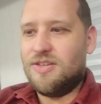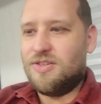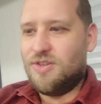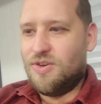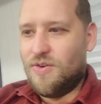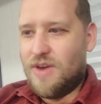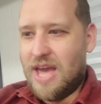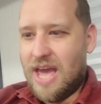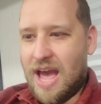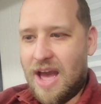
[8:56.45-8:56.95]

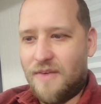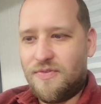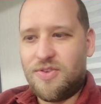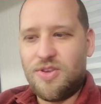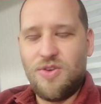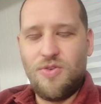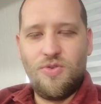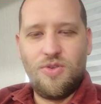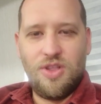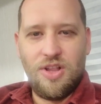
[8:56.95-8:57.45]
You have
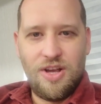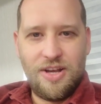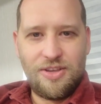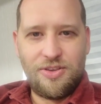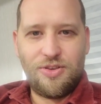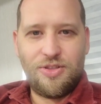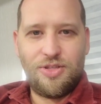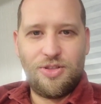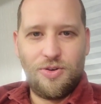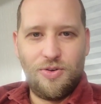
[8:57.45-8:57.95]
to look
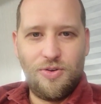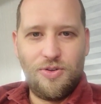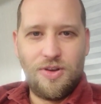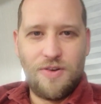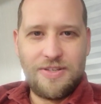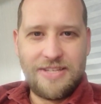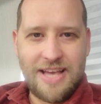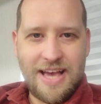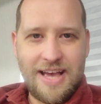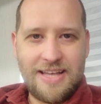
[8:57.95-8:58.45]
through
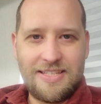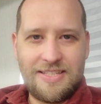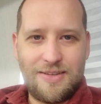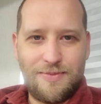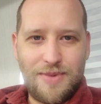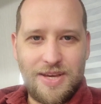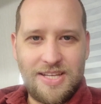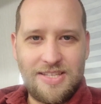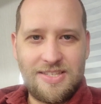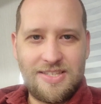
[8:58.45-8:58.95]
those
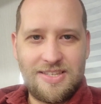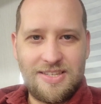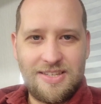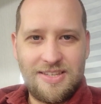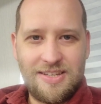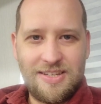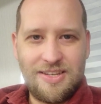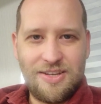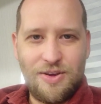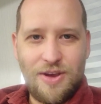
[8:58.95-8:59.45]
estimates.
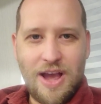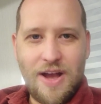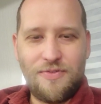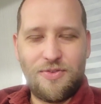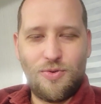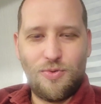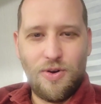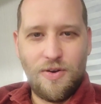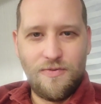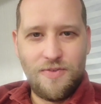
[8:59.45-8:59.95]
You have
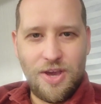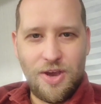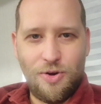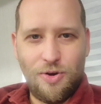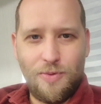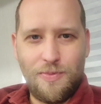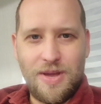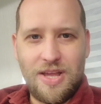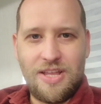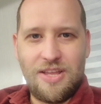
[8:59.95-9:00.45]
to
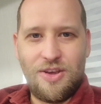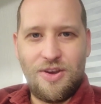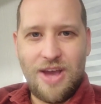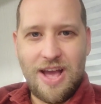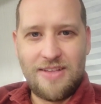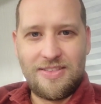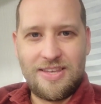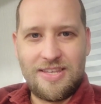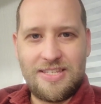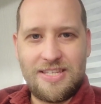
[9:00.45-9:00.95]
review them, and you
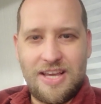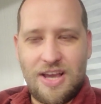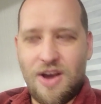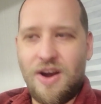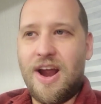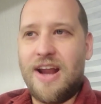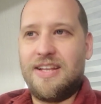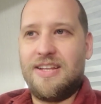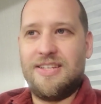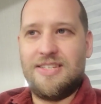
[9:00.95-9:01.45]
have to see, all
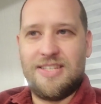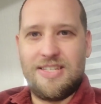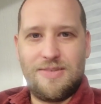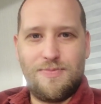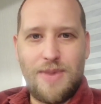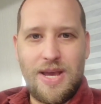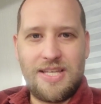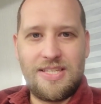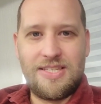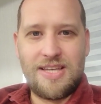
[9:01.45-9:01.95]
right, does
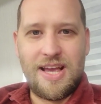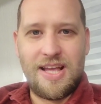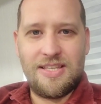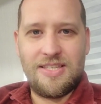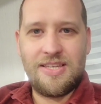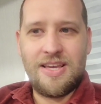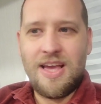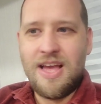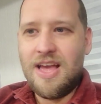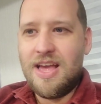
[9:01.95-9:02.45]
this make
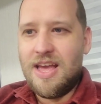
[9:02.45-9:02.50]
sense?